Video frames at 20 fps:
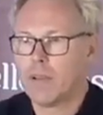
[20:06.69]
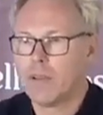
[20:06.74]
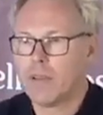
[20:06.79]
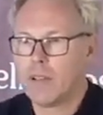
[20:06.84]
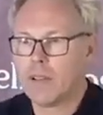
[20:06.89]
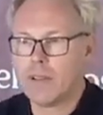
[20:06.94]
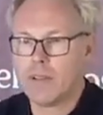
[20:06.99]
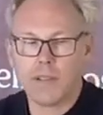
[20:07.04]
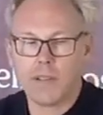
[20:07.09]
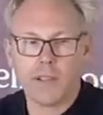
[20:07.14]

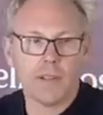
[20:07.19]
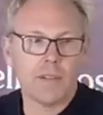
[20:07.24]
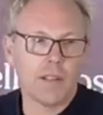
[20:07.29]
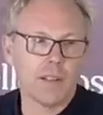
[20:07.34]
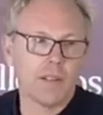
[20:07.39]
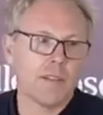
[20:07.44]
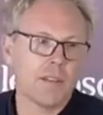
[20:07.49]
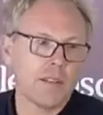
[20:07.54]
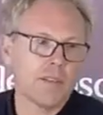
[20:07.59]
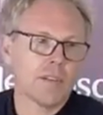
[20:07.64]

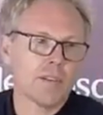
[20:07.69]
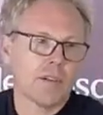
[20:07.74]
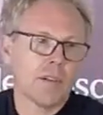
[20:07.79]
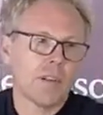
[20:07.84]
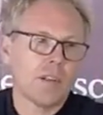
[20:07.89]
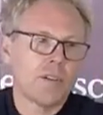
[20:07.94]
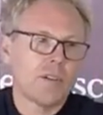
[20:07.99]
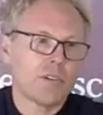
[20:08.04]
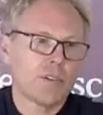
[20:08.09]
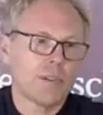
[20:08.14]
These, these are an
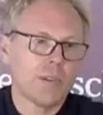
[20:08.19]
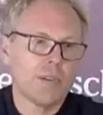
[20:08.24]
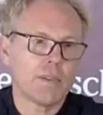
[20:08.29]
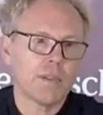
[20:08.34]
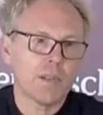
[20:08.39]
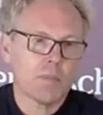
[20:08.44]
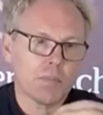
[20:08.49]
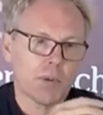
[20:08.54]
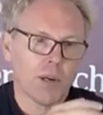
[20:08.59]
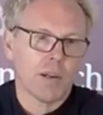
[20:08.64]

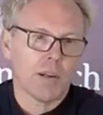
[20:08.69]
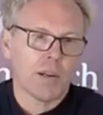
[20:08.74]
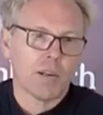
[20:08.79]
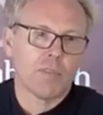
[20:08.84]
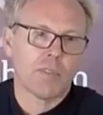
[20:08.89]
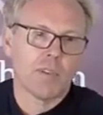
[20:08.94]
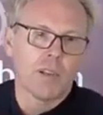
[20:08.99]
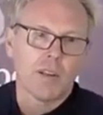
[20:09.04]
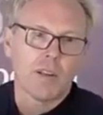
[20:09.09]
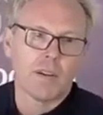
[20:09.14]
intrinsic part
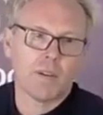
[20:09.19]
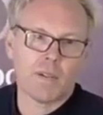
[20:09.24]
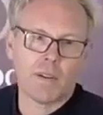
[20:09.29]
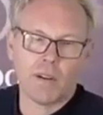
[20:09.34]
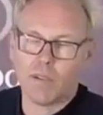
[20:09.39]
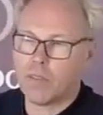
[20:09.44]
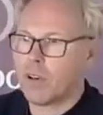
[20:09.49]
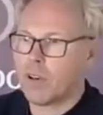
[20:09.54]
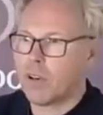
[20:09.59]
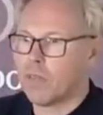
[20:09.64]
of the
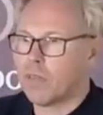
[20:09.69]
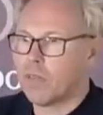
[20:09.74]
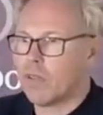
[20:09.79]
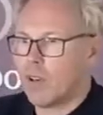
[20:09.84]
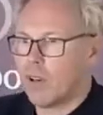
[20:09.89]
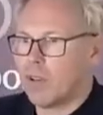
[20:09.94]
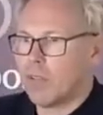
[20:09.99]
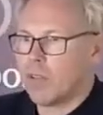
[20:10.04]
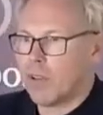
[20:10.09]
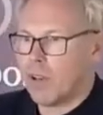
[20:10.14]
of of
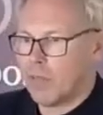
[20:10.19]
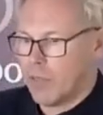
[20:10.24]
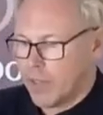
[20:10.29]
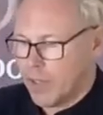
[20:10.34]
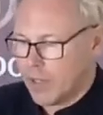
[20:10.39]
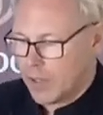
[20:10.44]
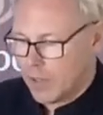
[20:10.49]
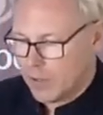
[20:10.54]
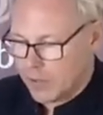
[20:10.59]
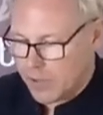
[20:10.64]
of, of the
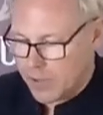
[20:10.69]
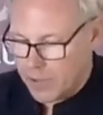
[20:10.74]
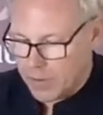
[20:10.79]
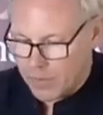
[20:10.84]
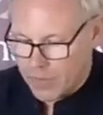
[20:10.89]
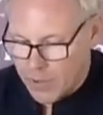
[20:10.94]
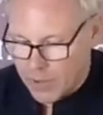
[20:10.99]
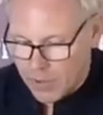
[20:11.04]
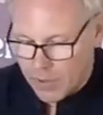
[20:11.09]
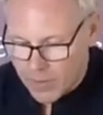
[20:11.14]
culture
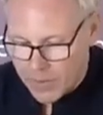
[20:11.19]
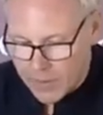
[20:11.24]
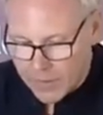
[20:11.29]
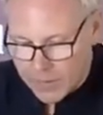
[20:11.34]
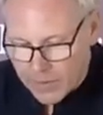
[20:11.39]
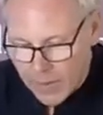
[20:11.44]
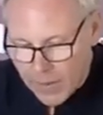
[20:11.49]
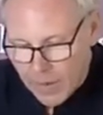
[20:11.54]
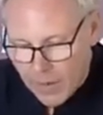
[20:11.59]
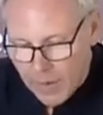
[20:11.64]
of the U S,